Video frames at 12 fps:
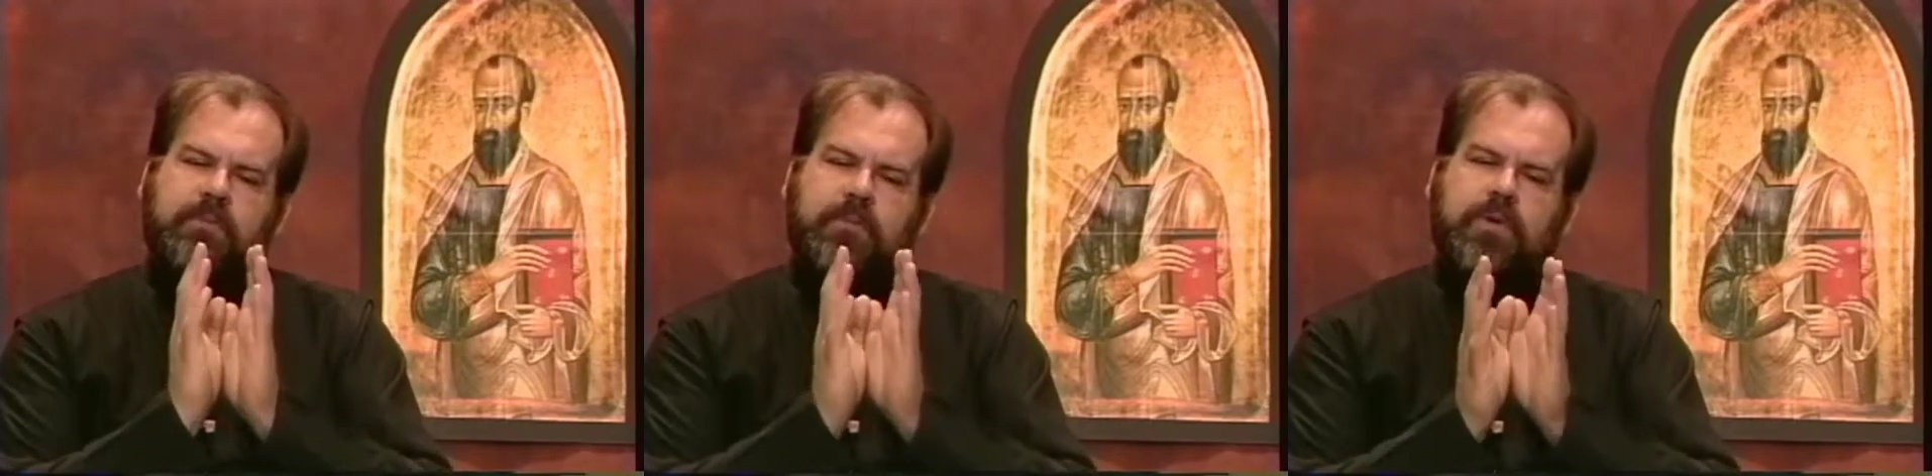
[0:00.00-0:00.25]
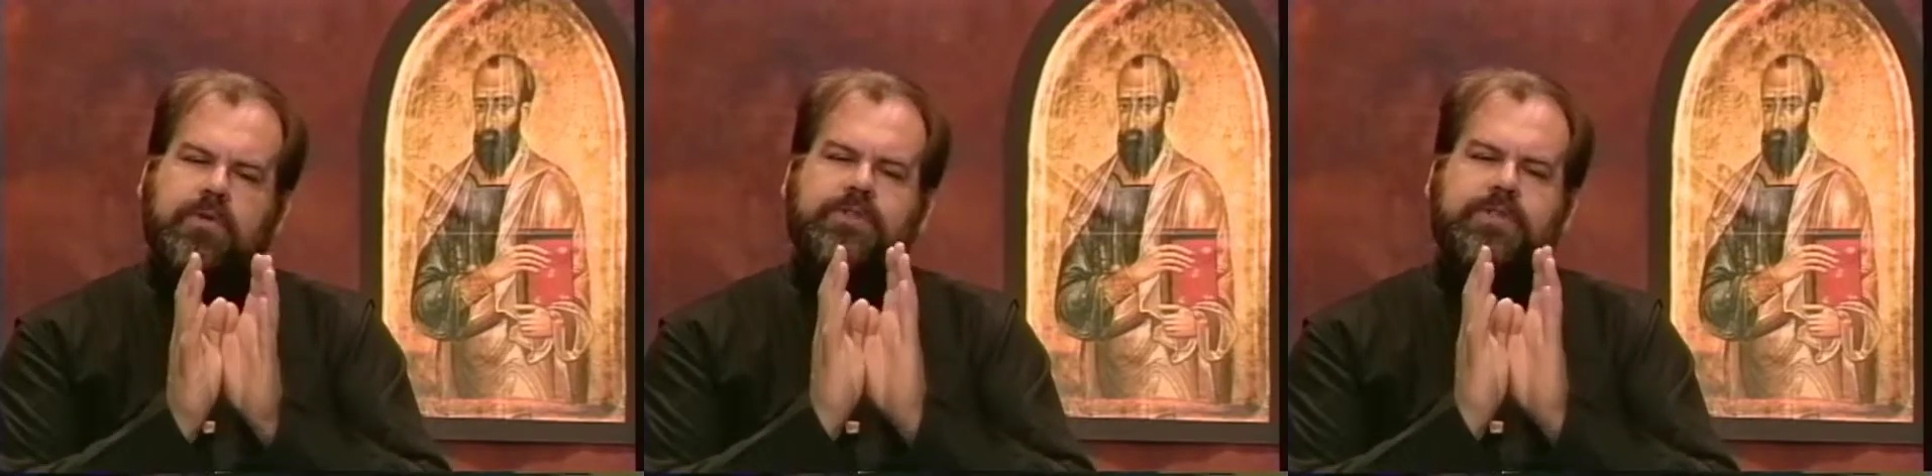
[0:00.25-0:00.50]

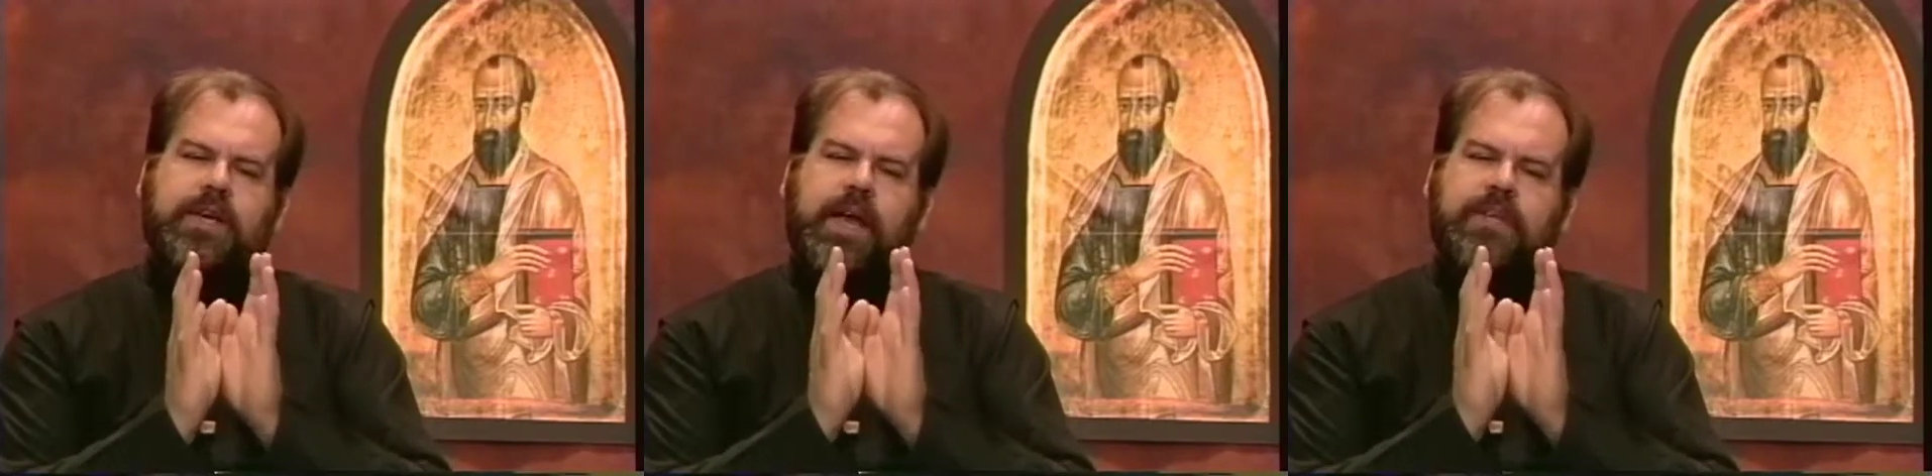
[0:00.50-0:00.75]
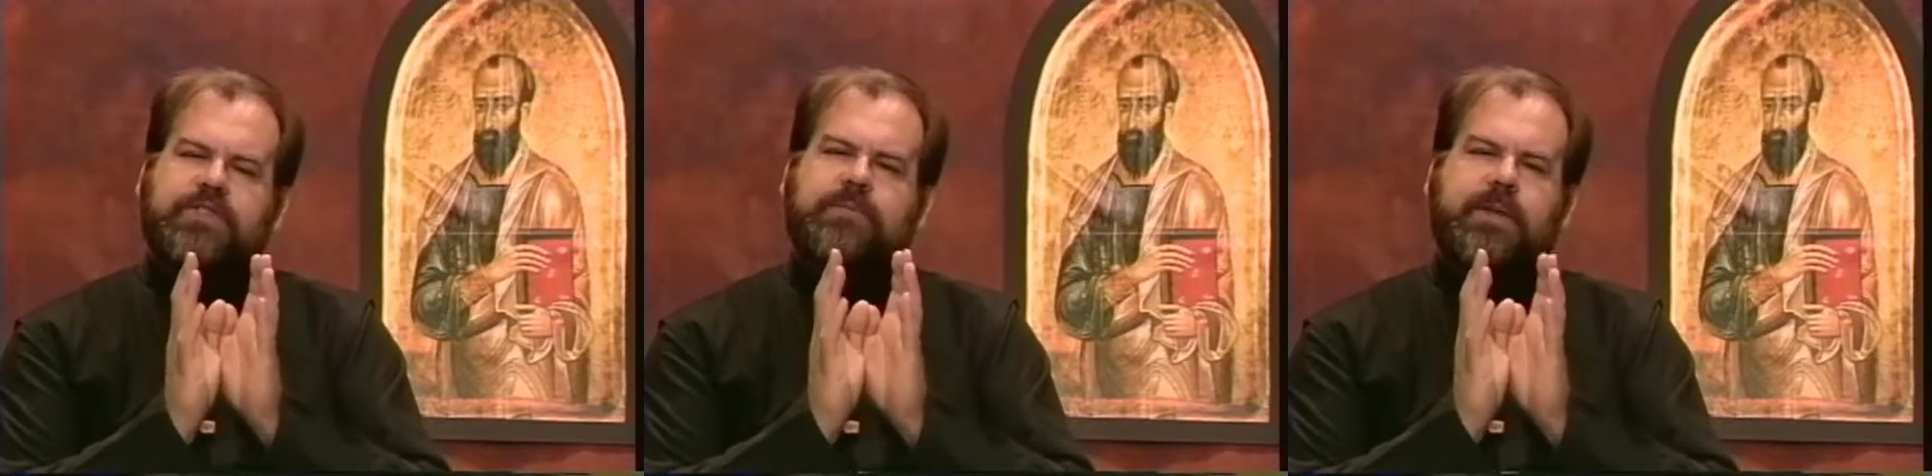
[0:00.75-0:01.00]
mercy
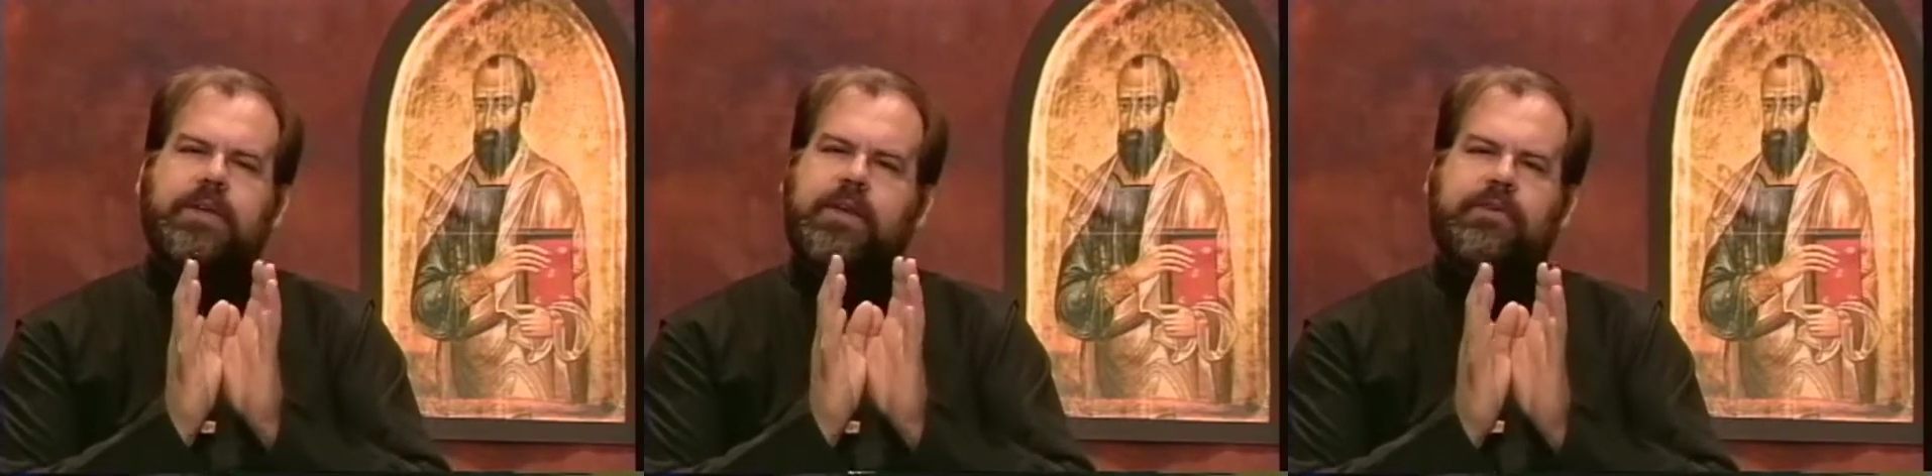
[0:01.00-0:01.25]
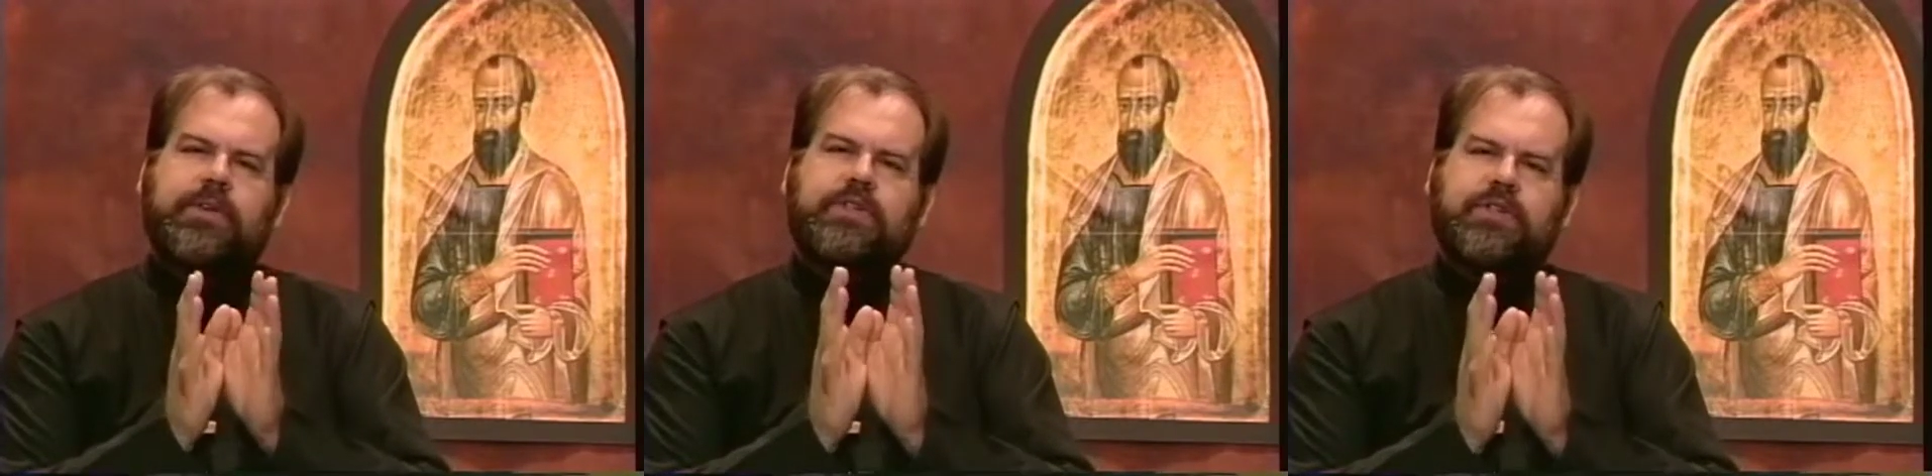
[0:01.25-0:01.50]
has been
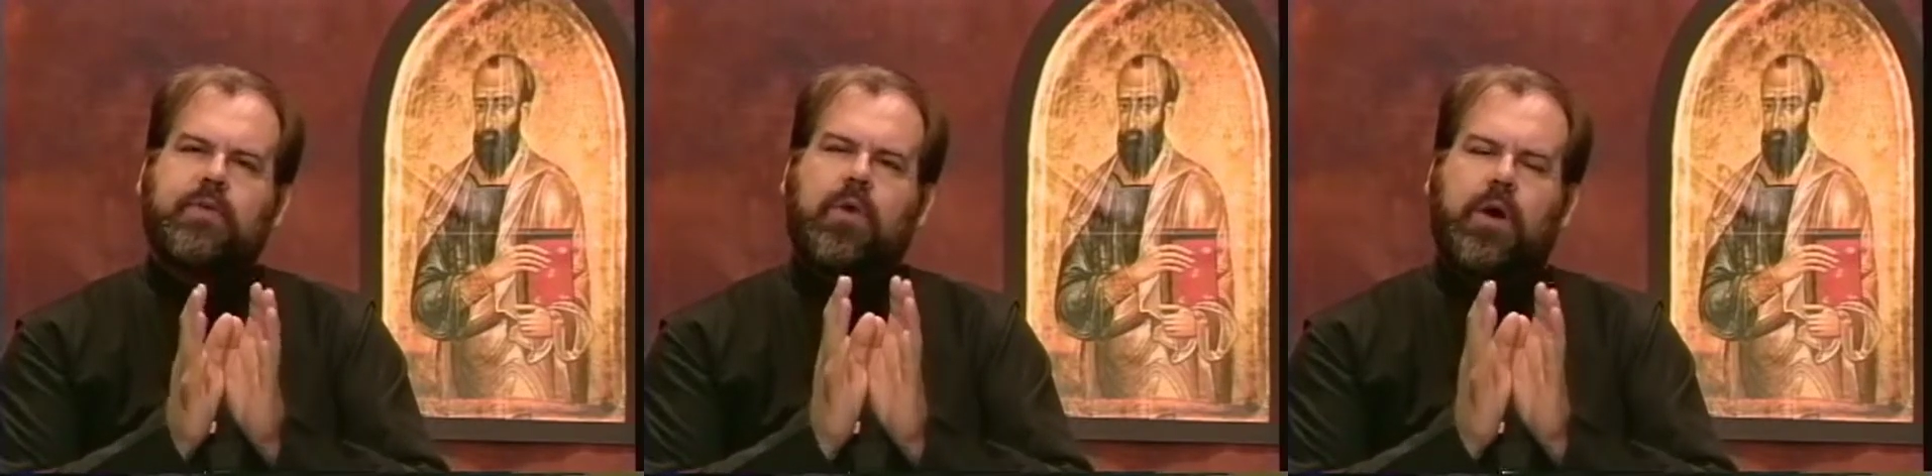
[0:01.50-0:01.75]
given to